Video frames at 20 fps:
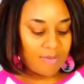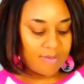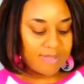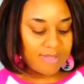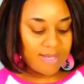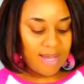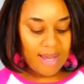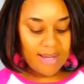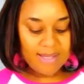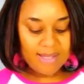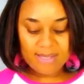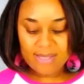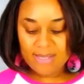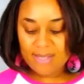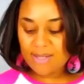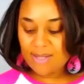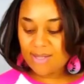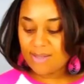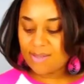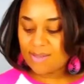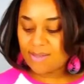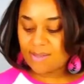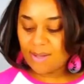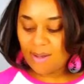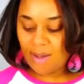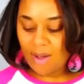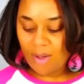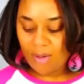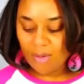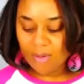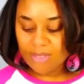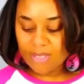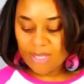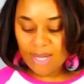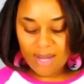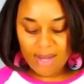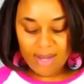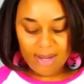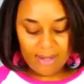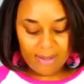sizes, all
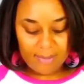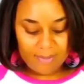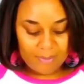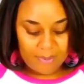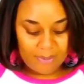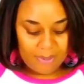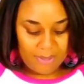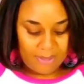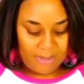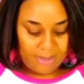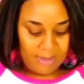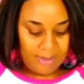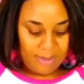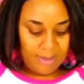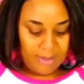types.